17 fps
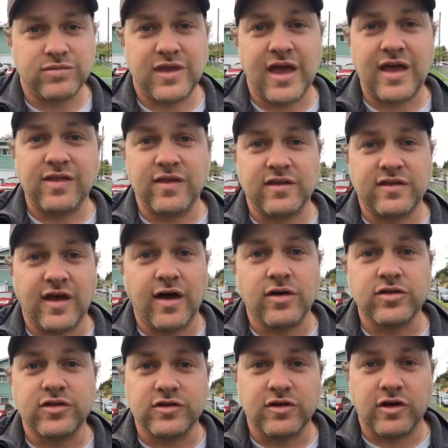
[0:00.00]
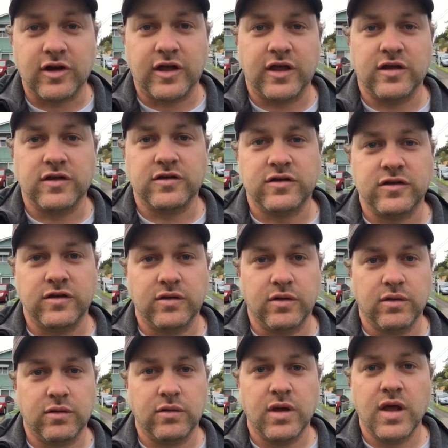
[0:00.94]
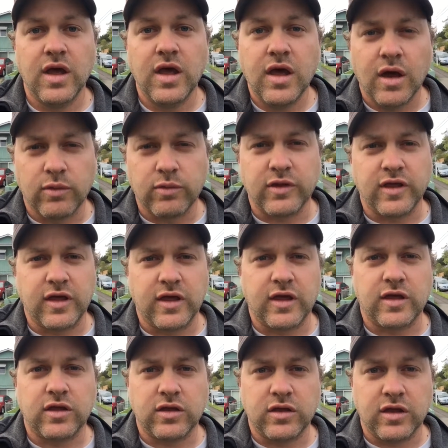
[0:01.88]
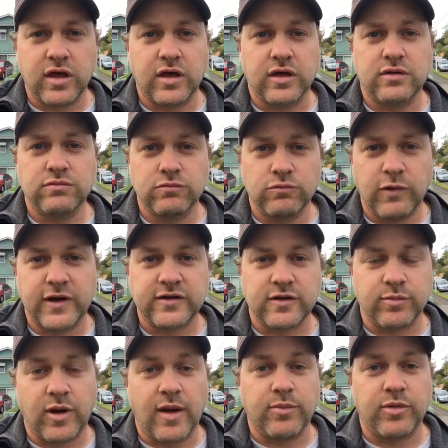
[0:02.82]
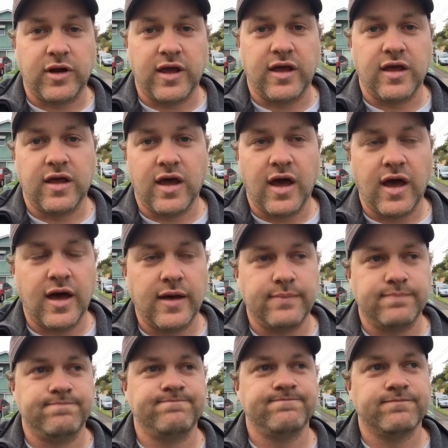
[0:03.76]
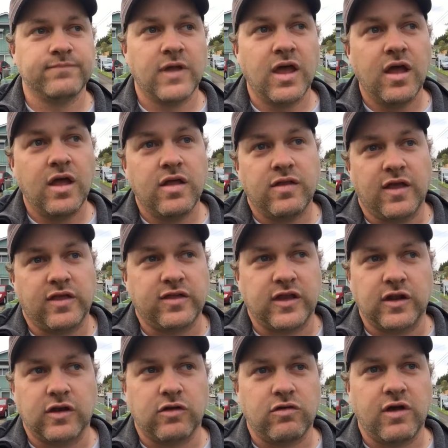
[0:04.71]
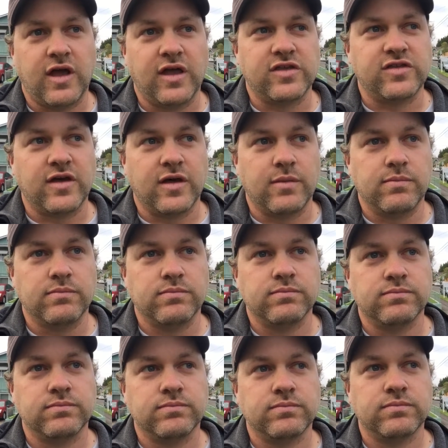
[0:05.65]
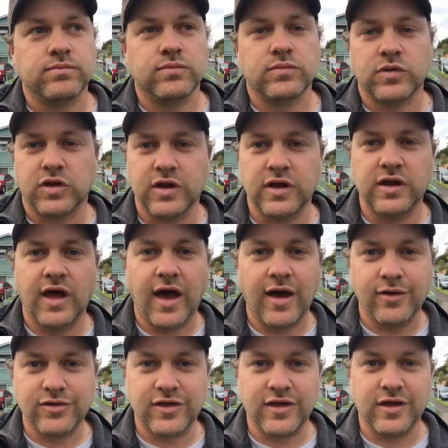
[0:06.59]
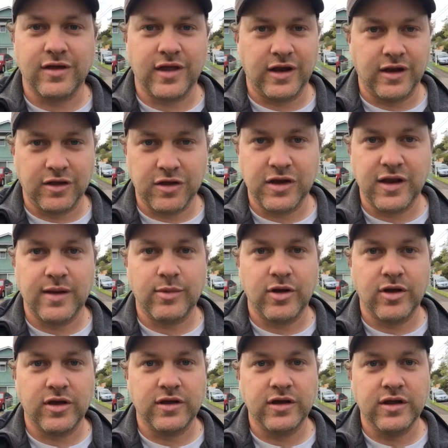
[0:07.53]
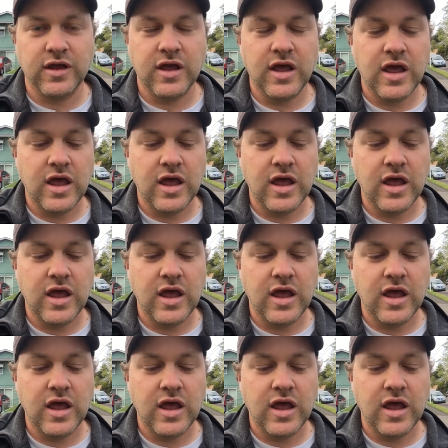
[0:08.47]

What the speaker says: taking this house and turning it into a really good rental property that's going to create some good housing in a good neighborhood